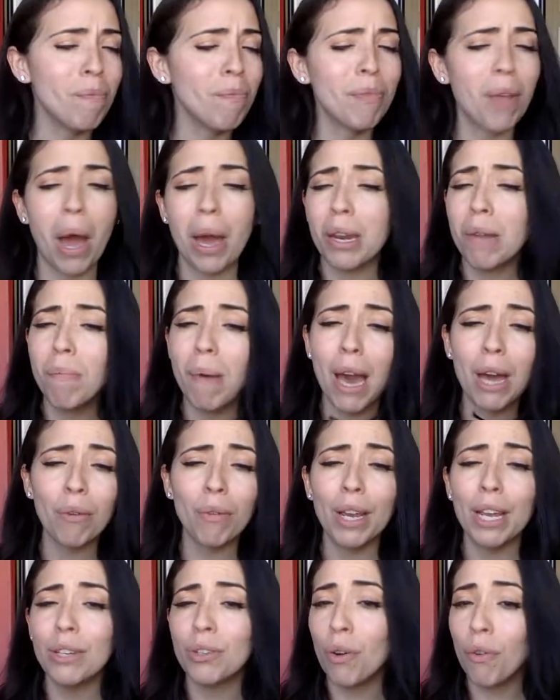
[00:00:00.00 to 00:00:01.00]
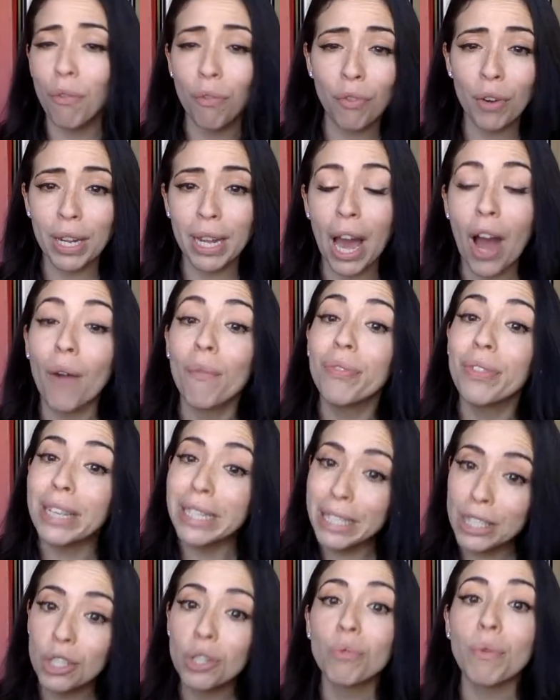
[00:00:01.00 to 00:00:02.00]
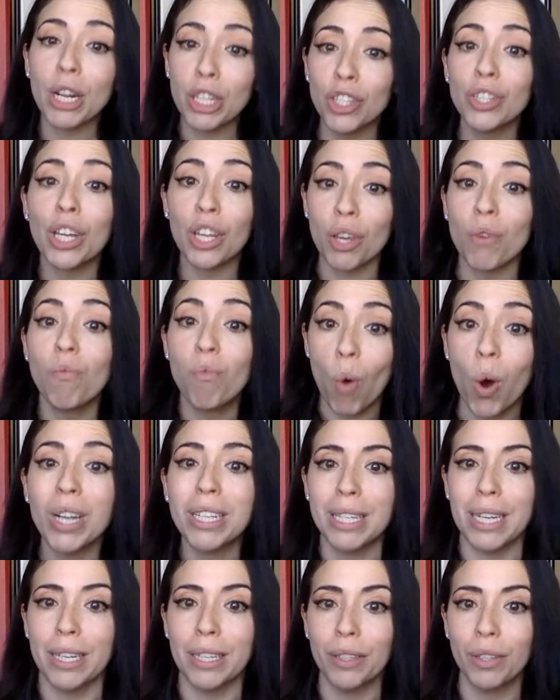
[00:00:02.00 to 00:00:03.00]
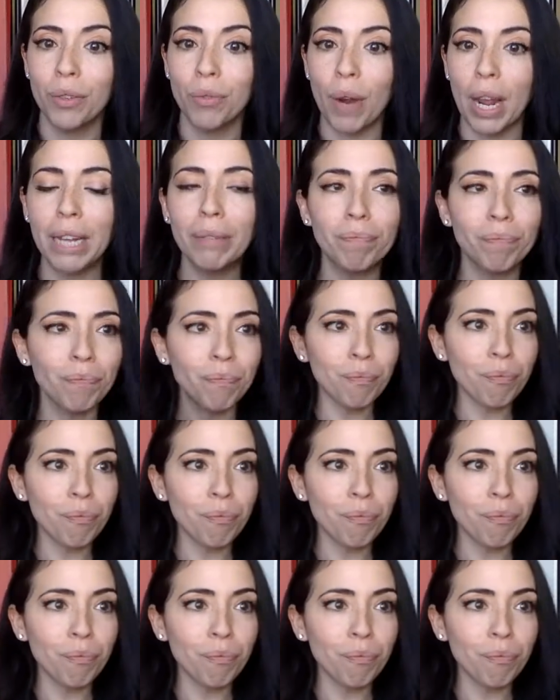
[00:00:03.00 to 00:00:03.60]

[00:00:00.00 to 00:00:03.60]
Not in a bad way. Don't freak out. This is the direction that you wanted, right?